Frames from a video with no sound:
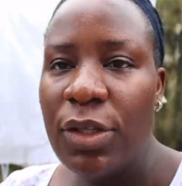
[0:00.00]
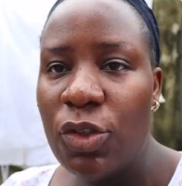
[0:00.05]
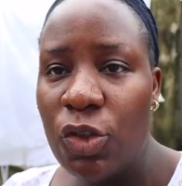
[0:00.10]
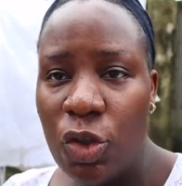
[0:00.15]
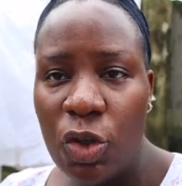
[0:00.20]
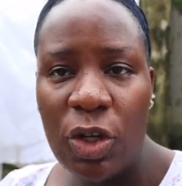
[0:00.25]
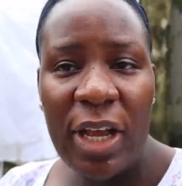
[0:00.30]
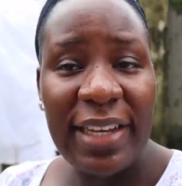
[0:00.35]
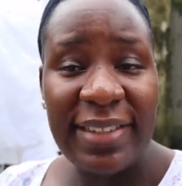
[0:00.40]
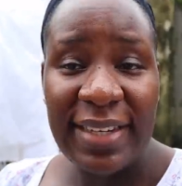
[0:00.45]

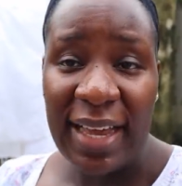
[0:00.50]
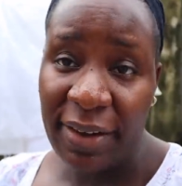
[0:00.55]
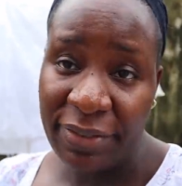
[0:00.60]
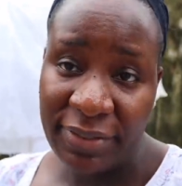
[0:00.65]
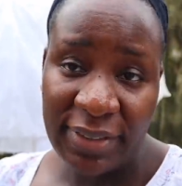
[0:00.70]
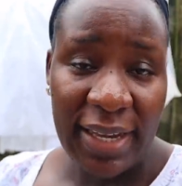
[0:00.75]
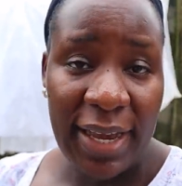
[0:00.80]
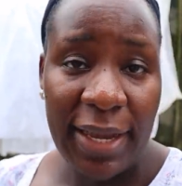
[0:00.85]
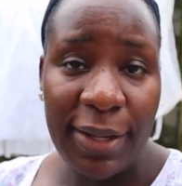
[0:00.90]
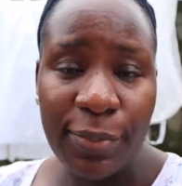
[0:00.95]
Do you guys
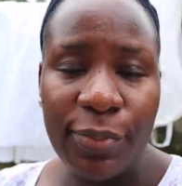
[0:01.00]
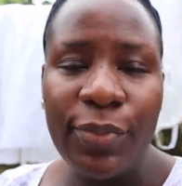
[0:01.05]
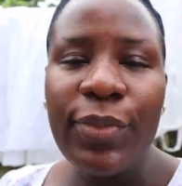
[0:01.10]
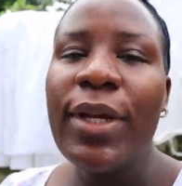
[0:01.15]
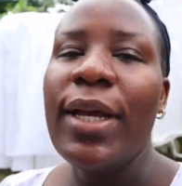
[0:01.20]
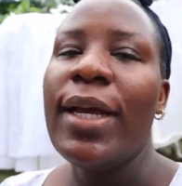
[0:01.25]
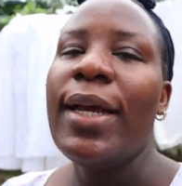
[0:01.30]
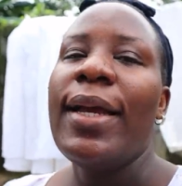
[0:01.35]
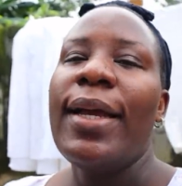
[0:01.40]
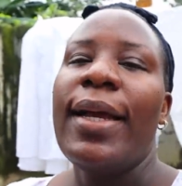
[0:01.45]
have time?
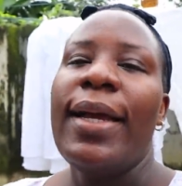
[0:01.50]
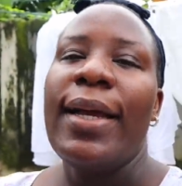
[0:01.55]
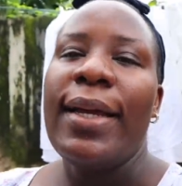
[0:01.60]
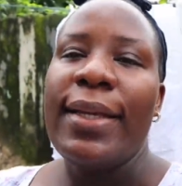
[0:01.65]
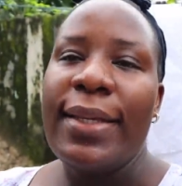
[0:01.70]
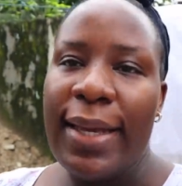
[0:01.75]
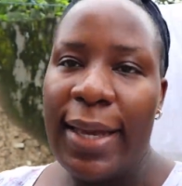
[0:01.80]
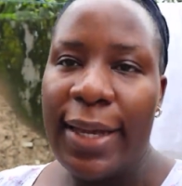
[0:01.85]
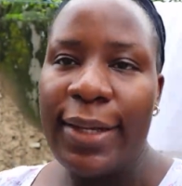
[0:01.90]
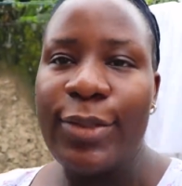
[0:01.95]

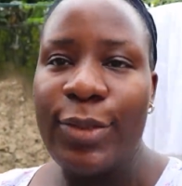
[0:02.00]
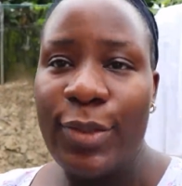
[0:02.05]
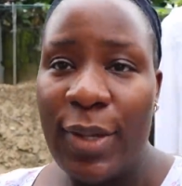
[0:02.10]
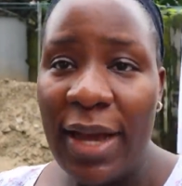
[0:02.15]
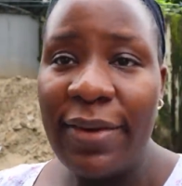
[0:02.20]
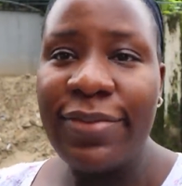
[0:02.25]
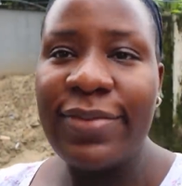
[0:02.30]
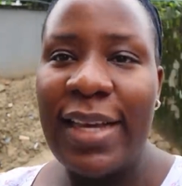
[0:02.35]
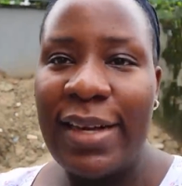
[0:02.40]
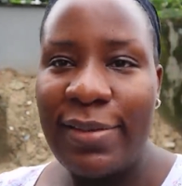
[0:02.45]
Yeah, you
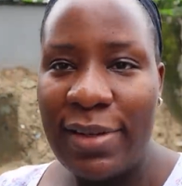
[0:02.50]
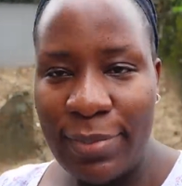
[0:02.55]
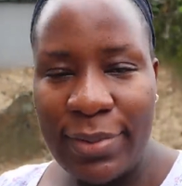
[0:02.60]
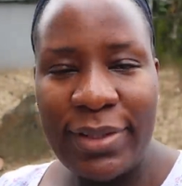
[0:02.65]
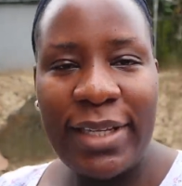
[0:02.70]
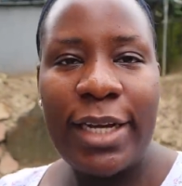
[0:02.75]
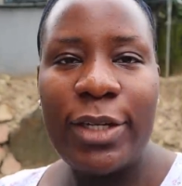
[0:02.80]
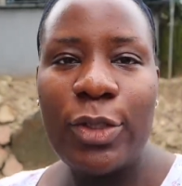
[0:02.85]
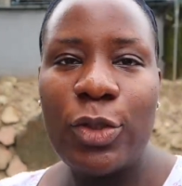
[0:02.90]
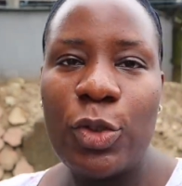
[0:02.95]
have time. Let
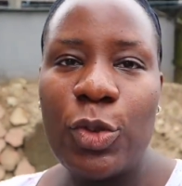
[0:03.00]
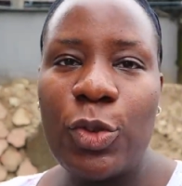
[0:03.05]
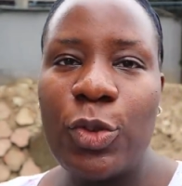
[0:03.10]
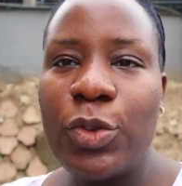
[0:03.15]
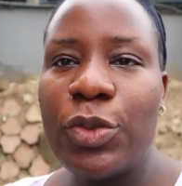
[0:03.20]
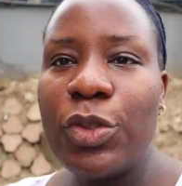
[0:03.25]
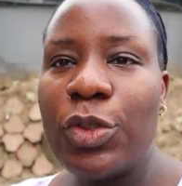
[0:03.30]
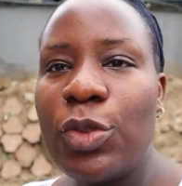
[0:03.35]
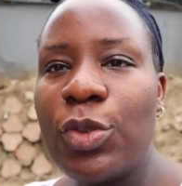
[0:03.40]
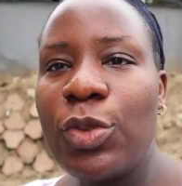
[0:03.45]
me tell you the story.